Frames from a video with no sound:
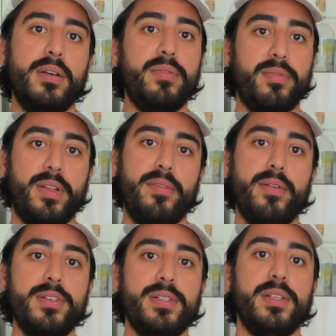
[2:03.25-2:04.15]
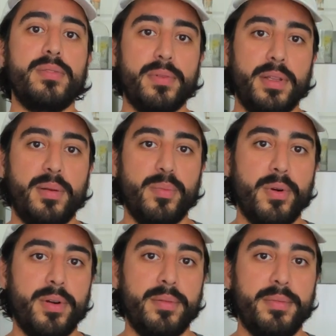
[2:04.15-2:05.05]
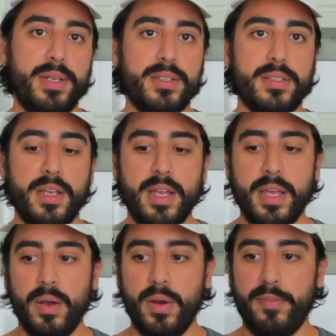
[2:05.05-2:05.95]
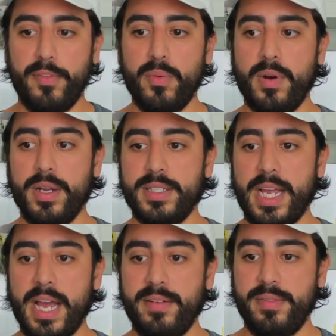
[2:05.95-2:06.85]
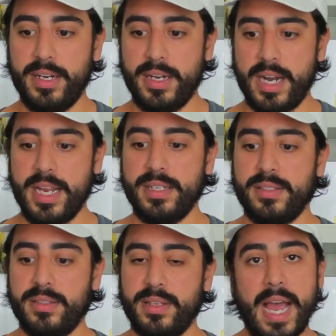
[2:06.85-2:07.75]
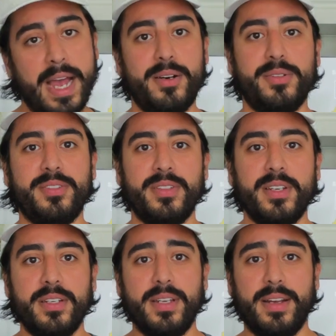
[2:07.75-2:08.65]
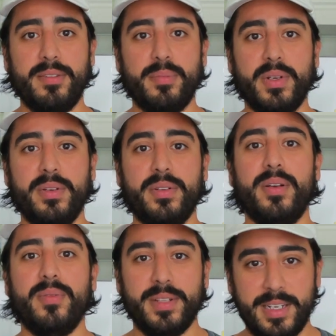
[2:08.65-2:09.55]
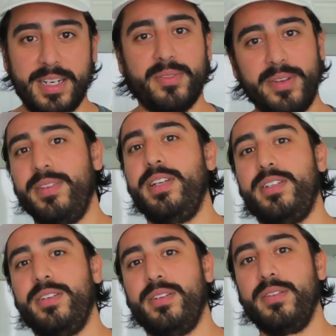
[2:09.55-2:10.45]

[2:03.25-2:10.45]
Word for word: flavors is really important, because if you want to have a nice house, you have to build a really nice foundation